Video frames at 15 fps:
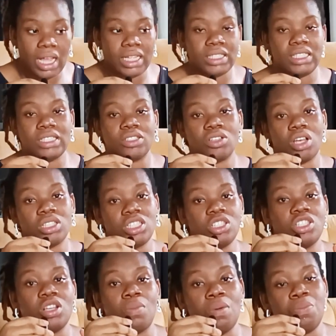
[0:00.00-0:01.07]
and it
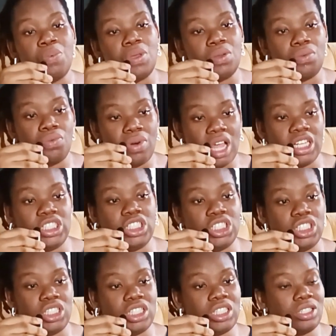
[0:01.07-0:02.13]
causes your baby
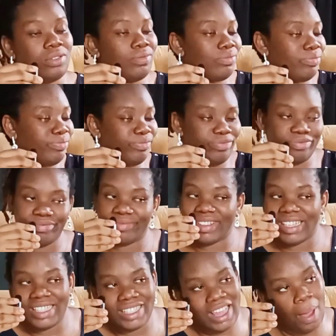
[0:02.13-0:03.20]
rashes,
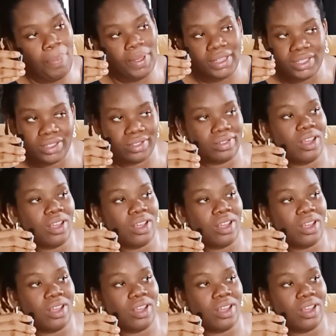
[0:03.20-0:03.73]
stop it.